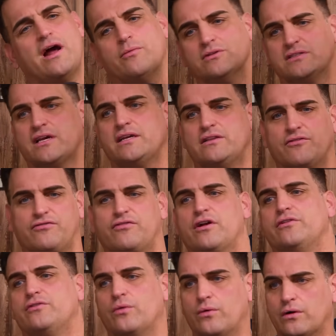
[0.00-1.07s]
I was like the
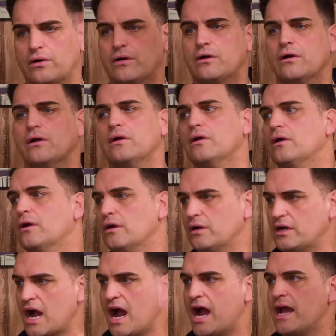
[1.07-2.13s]
front door
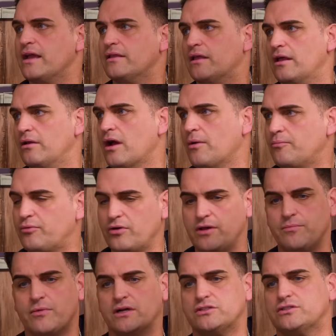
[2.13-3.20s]
guy that I pretty
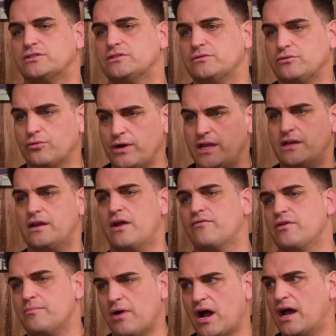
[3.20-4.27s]
much greeted
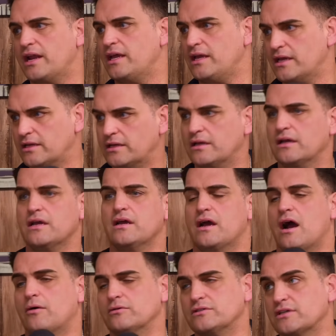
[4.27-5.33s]
everybody, and
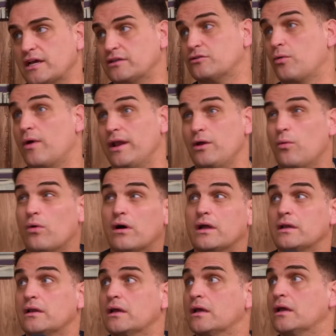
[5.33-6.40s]
I was like
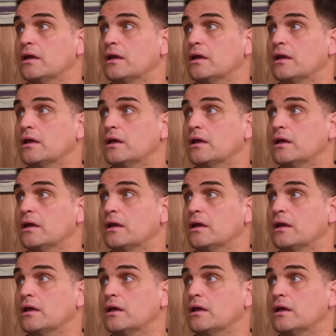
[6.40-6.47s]
21.